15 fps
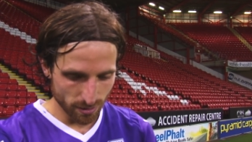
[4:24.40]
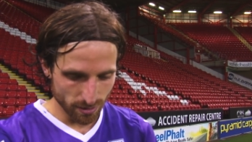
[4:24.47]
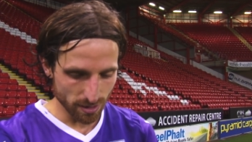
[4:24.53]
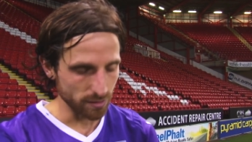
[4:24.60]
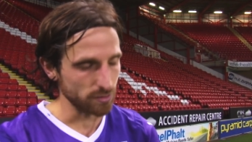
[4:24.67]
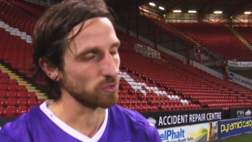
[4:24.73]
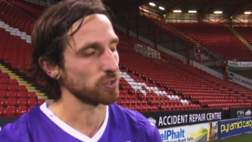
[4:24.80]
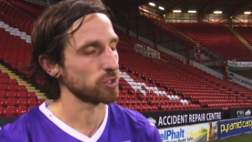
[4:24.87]
Yeah,
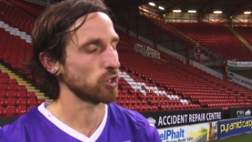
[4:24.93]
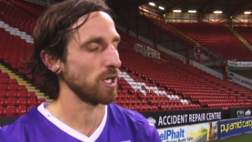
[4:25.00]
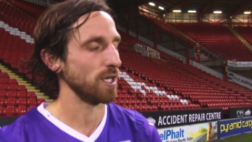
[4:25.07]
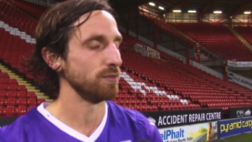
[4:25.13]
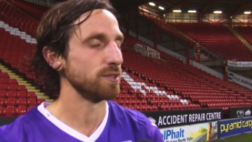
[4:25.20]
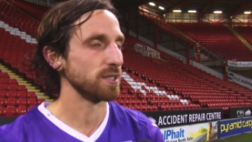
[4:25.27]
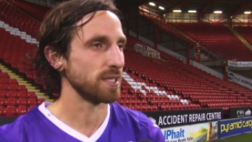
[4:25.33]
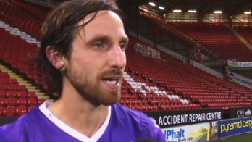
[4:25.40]
you've got to
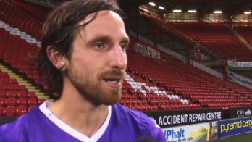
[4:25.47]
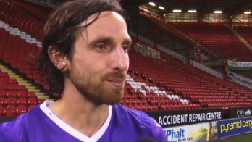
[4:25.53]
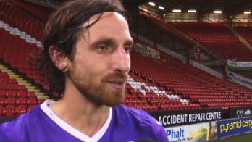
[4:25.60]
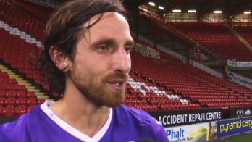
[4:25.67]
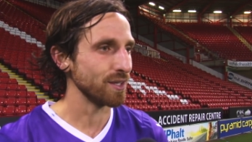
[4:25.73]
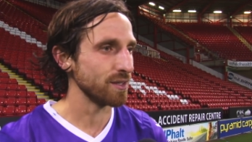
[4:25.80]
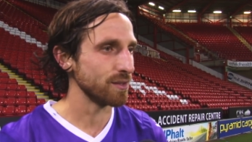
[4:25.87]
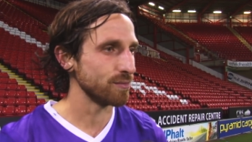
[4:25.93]
strive to get,
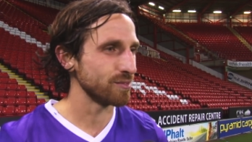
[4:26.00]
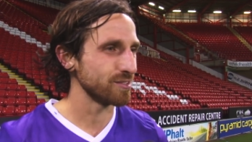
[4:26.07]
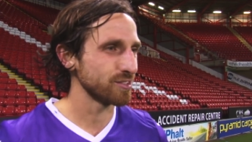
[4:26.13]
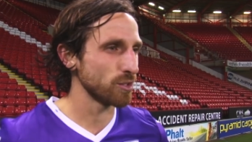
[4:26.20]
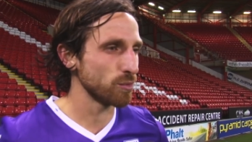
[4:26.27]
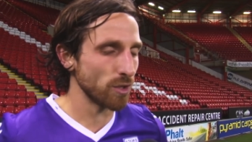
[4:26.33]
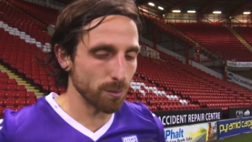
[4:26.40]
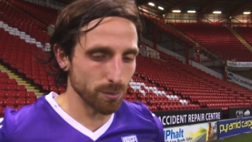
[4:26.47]
but there's
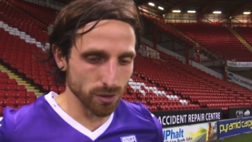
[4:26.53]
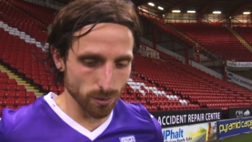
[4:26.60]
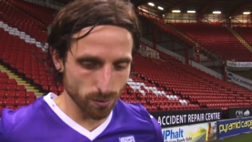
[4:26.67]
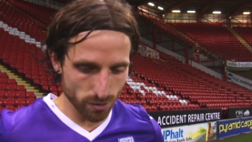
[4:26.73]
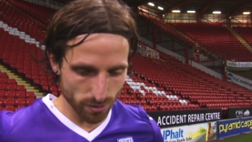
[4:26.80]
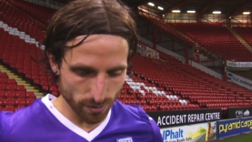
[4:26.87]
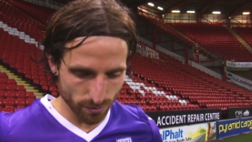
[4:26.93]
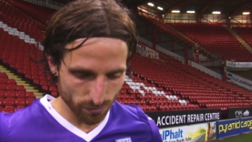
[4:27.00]
no number you
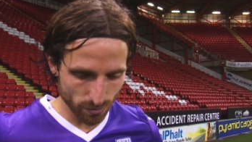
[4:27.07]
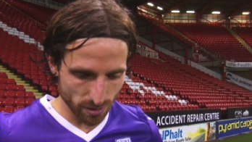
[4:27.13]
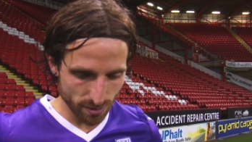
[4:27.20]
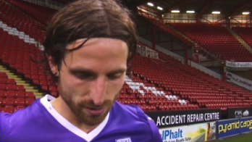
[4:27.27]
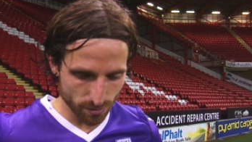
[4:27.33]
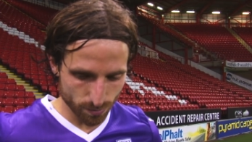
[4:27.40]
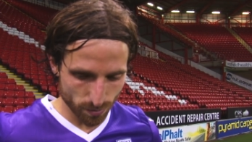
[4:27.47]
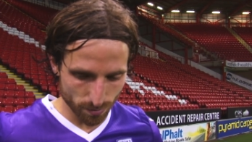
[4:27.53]
put on it
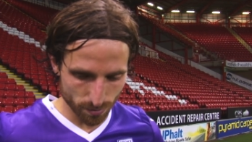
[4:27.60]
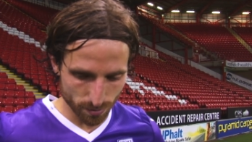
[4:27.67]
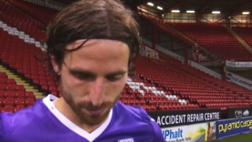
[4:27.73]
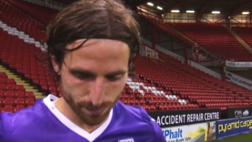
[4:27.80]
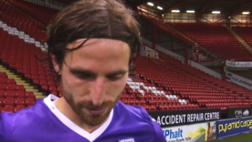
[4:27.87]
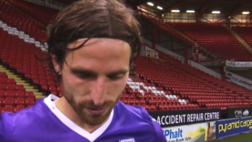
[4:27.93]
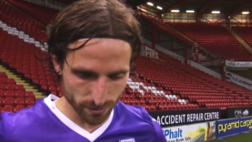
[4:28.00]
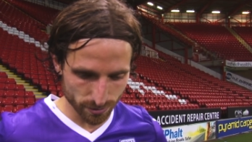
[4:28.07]
really. You probably want to
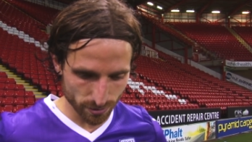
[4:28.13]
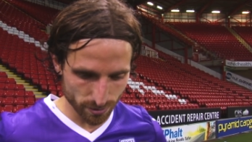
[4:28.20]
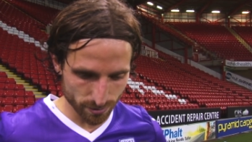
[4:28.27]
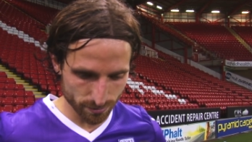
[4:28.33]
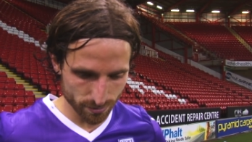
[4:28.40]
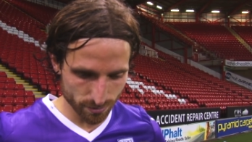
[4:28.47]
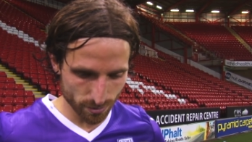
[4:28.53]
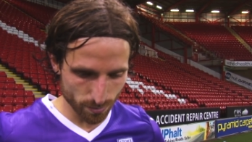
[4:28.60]
build
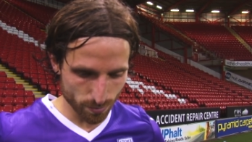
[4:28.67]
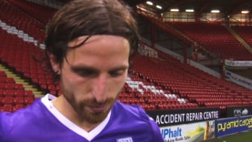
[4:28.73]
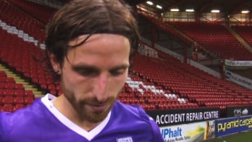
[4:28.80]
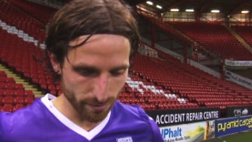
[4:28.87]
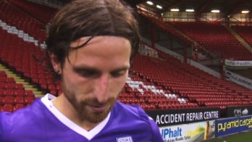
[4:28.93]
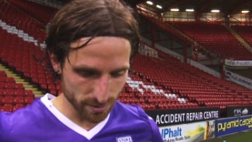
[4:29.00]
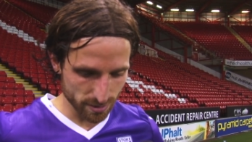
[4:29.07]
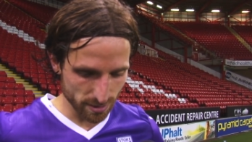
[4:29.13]
on on
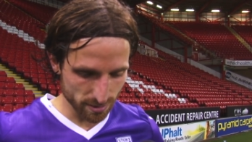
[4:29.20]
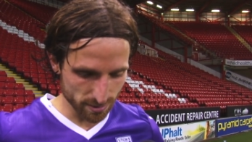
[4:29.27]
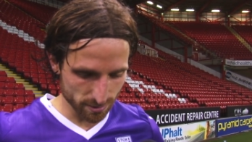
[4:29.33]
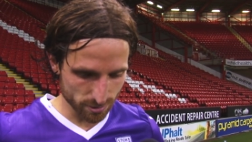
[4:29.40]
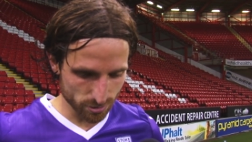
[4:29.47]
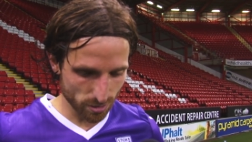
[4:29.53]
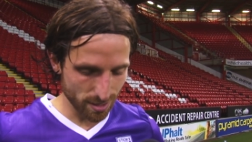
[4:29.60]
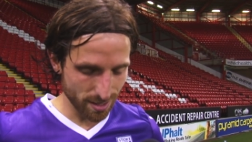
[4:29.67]
previous
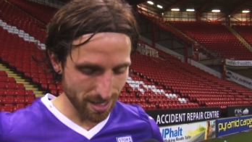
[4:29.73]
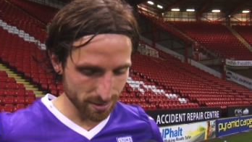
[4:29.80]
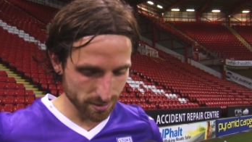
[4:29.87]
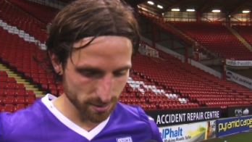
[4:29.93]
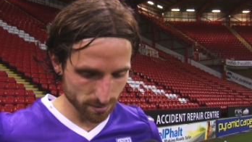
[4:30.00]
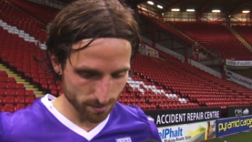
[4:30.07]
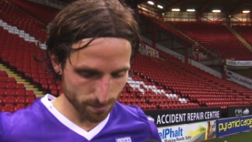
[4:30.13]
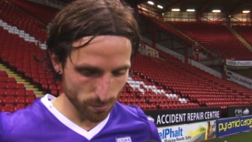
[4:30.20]
seasons, try and add
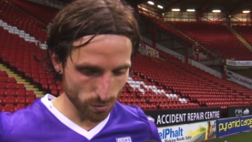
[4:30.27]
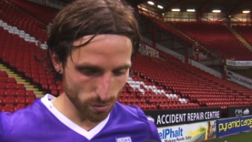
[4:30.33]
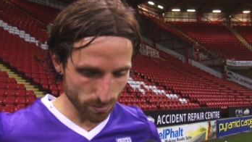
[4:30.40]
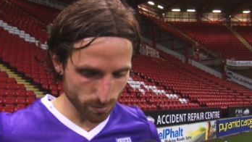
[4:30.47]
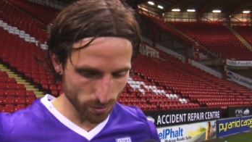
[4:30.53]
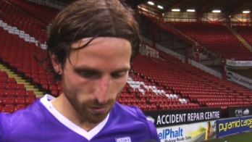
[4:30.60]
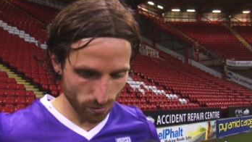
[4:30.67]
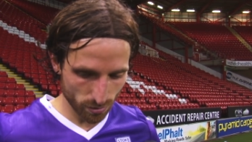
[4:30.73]
more
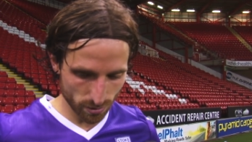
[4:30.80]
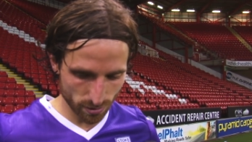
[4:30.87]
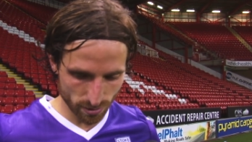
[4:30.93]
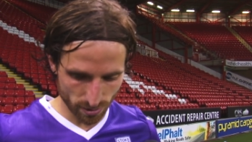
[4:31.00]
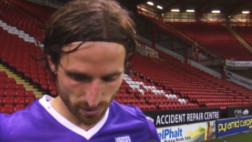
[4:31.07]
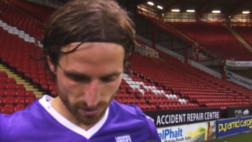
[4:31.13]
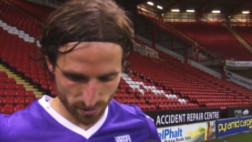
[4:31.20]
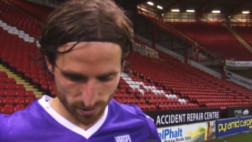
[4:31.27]
and more.
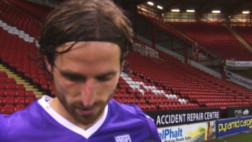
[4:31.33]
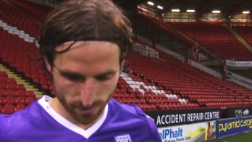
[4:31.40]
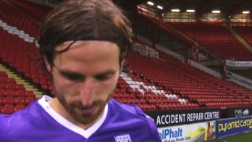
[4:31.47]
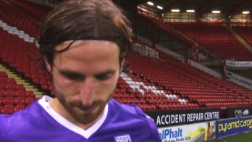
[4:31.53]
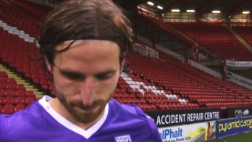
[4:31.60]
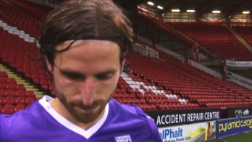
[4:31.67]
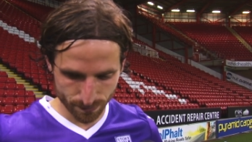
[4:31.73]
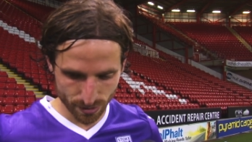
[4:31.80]

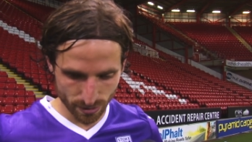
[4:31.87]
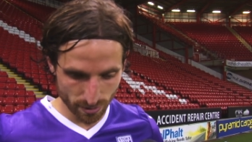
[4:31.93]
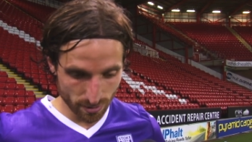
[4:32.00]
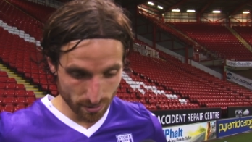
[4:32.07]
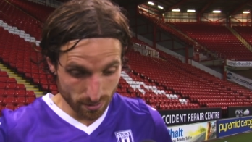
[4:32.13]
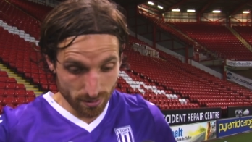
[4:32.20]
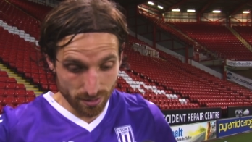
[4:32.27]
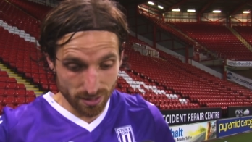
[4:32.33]
Um,
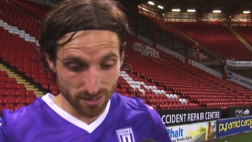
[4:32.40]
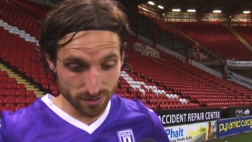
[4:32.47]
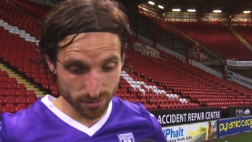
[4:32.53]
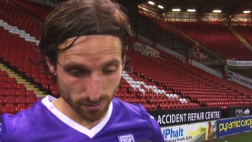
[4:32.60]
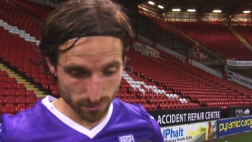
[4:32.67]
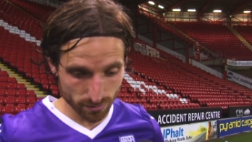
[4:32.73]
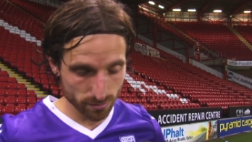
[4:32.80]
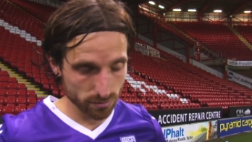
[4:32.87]
yeah,
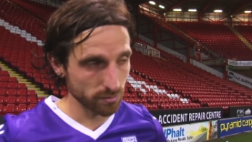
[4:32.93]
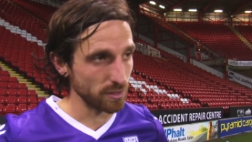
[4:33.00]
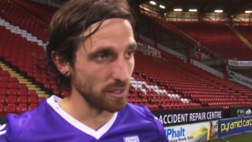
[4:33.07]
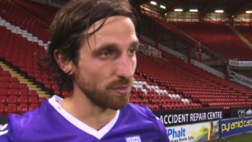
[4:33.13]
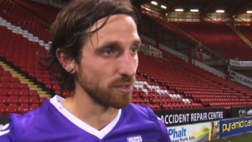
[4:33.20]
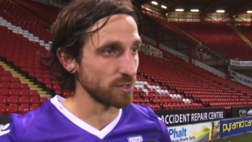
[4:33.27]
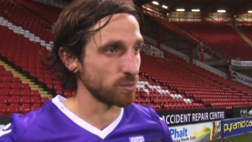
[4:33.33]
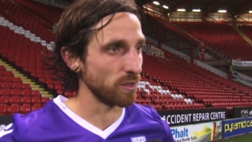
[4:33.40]
so
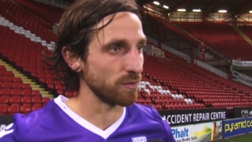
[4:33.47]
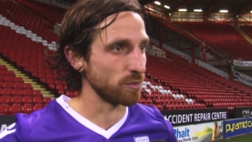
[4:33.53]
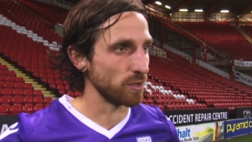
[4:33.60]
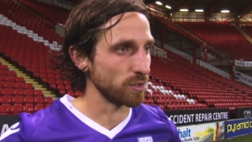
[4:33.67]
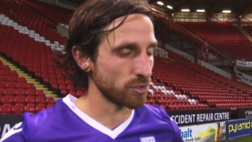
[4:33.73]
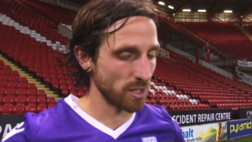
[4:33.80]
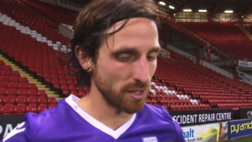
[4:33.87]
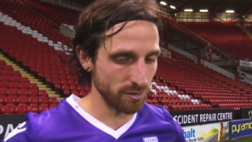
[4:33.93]
yeah, that's what I've got
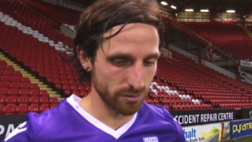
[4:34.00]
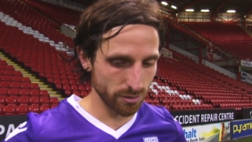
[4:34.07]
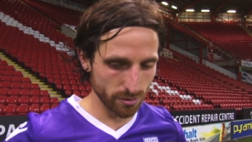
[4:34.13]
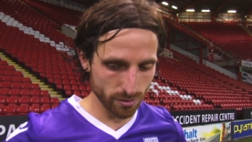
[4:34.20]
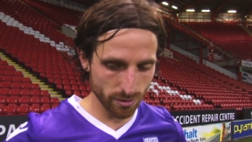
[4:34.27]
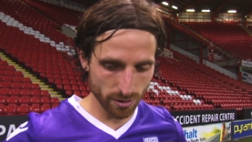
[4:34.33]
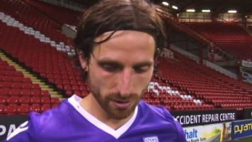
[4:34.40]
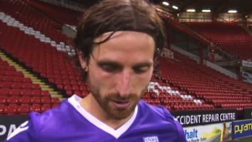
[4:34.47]
to try and do.